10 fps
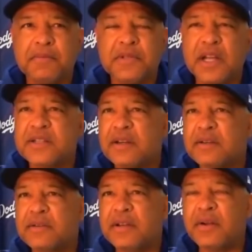
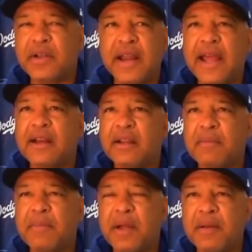Doesn't, you know, can
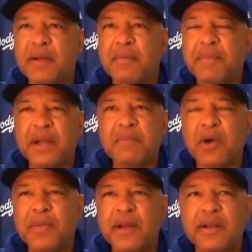handle a big
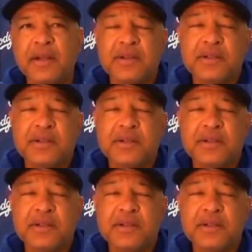moment.